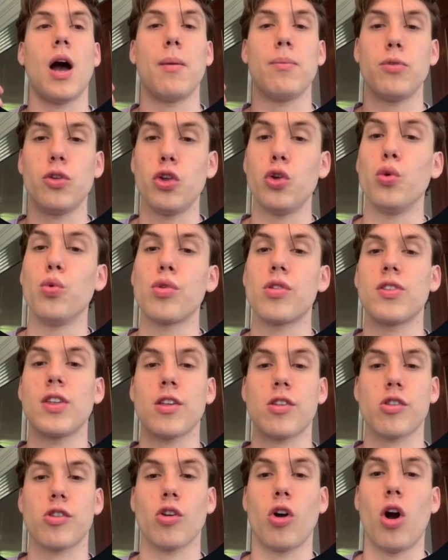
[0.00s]
use
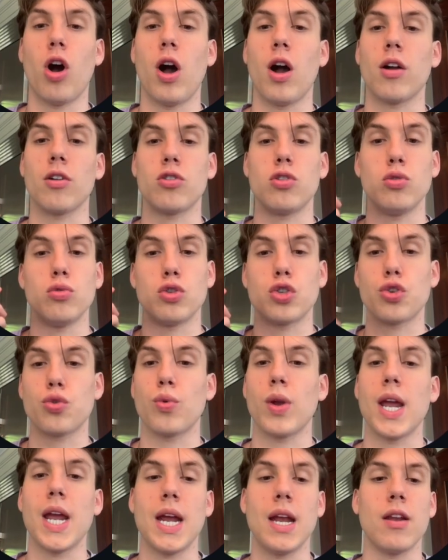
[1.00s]
this song to
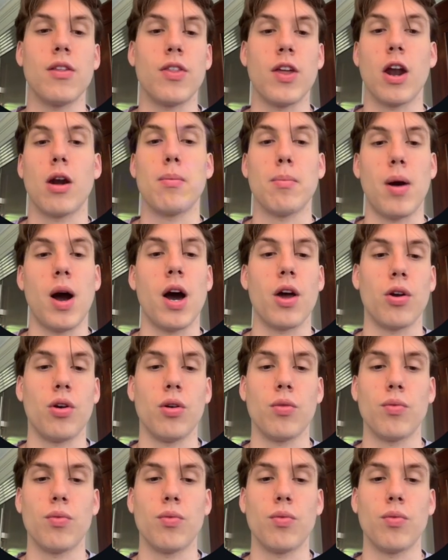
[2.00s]
train their model,